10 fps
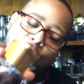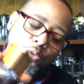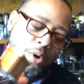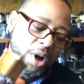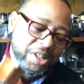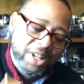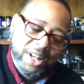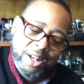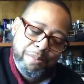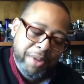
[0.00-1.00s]
nuance
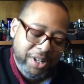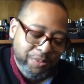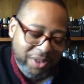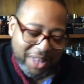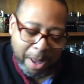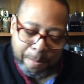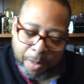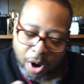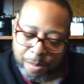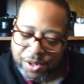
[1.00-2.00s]
in it mixed with that
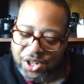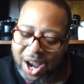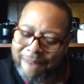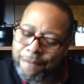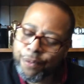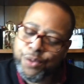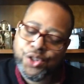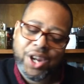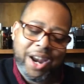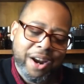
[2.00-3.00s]
barbershop
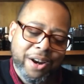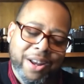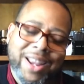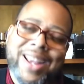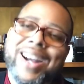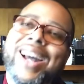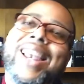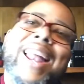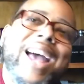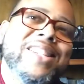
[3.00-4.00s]
fougere,
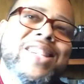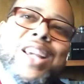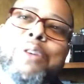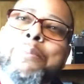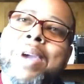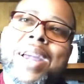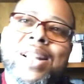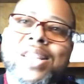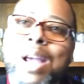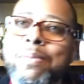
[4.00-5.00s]
classic
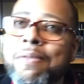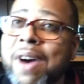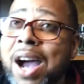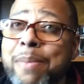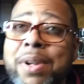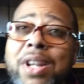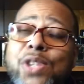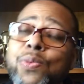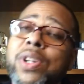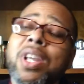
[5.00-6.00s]
man type of vibe. And
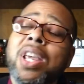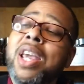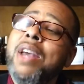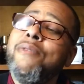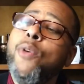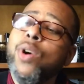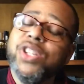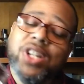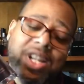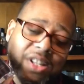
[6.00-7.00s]
this one, four
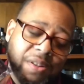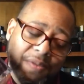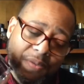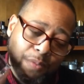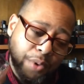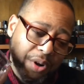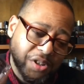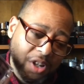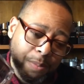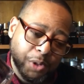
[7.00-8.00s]
seasons, winter,
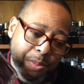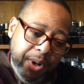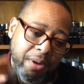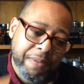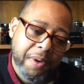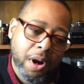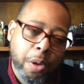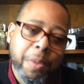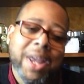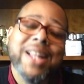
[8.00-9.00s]
summer, spring, or
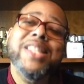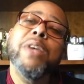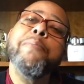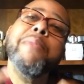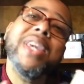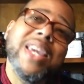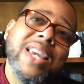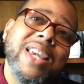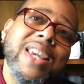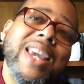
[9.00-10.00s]
fall. To
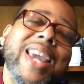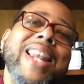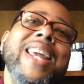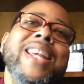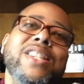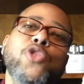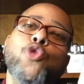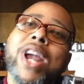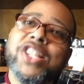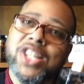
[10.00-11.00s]
me, it is
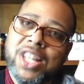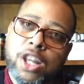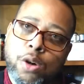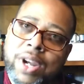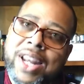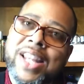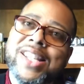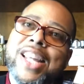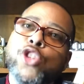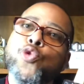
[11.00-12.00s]
dressy though. It is
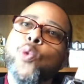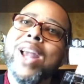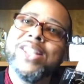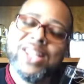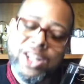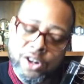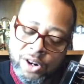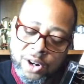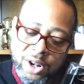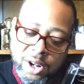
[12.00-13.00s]
a dressier